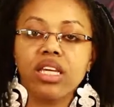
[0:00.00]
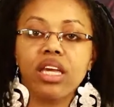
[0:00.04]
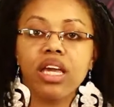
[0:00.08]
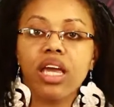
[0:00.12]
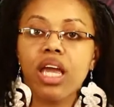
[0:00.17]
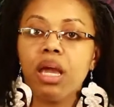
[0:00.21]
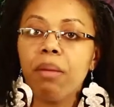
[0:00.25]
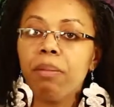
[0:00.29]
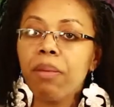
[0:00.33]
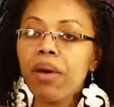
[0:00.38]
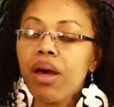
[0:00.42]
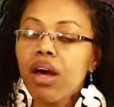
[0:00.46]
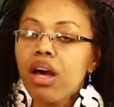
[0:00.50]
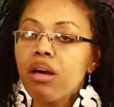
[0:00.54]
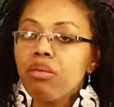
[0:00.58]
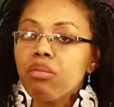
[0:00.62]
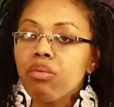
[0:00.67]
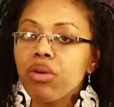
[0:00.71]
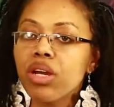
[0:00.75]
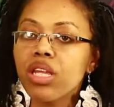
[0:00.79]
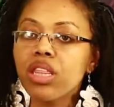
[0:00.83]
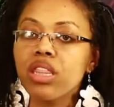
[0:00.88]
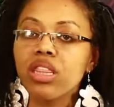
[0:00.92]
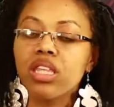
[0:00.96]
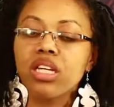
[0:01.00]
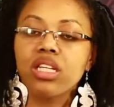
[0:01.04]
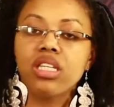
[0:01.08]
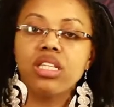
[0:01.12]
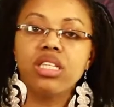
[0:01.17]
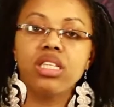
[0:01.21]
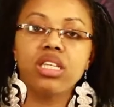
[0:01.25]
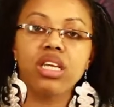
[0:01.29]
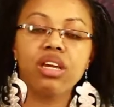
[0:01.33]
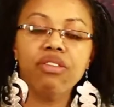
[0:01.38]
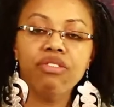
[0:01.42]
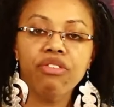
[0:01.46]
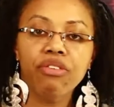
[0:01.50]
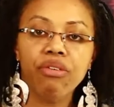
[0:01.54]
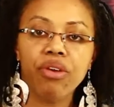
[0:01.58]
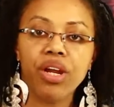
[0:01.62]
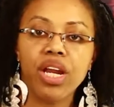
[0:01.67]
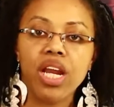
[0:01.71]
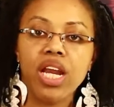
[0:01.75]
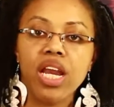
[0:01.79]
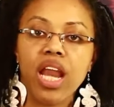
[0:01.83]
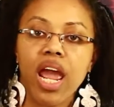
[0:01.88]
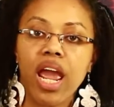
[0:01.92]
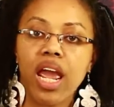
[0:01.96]
to keep up with the
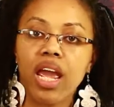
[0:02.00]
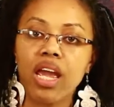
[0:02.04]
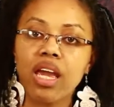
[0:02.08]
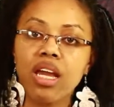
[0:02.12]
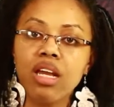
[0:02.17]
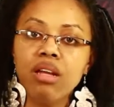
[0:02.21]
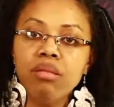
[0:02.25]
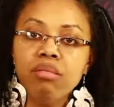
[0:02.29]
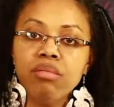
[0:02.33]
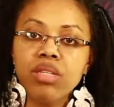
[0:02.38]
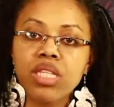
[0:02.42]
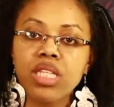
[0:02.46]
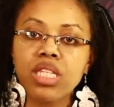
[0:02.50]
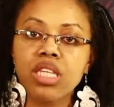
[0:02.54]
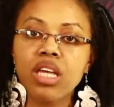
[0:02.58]
different names